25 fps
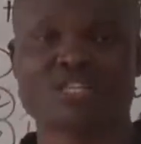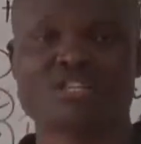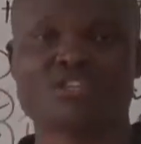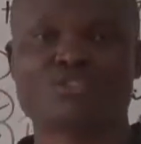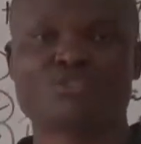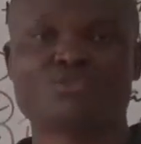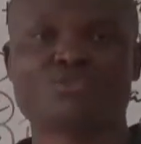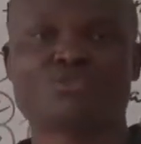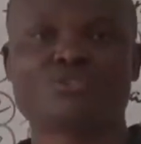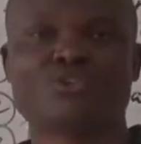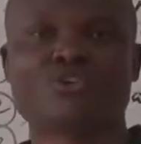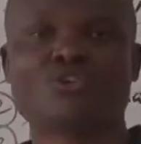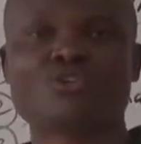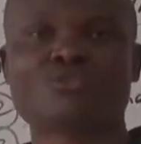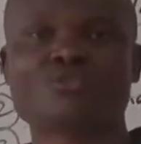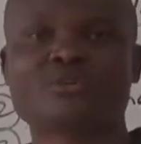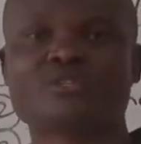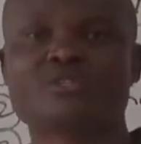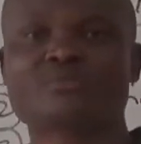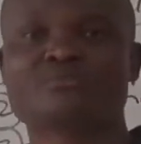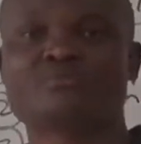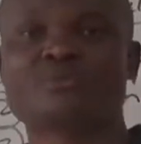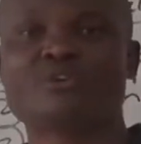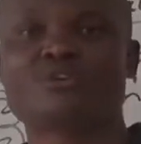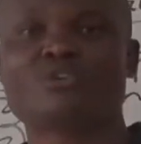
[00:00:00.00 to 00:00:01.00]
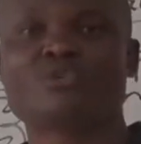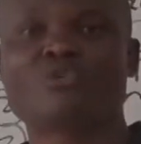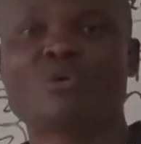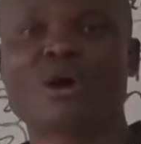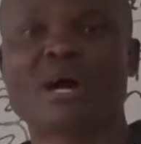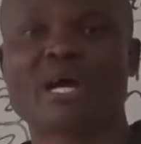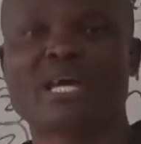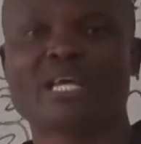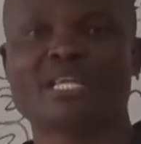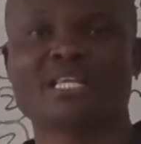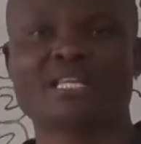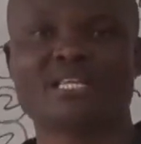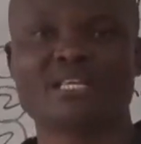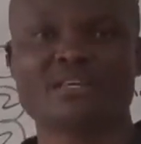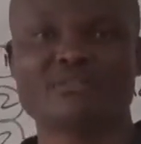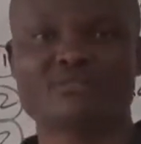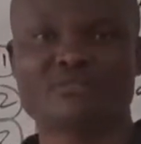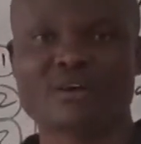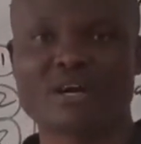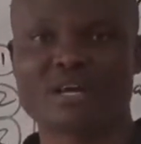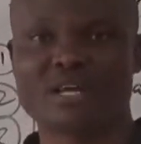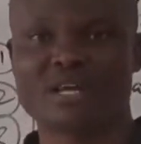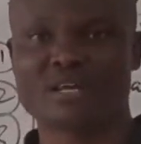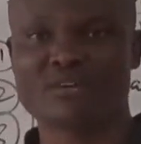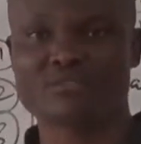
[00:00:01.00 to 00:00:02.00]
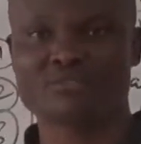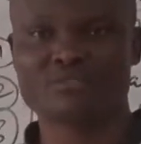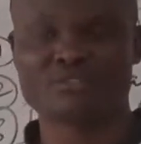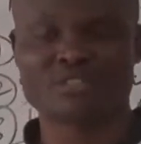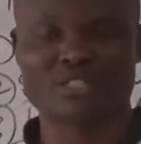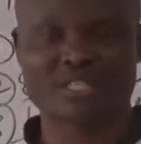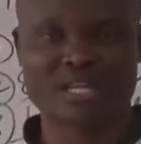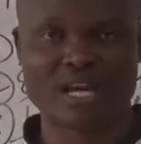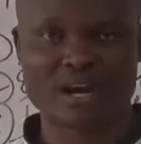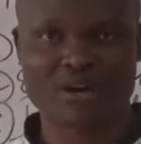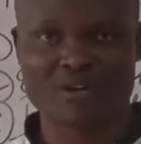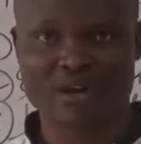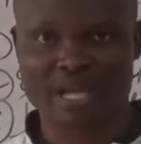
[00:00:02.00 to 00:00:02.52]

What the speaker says: should always be your endeavor every now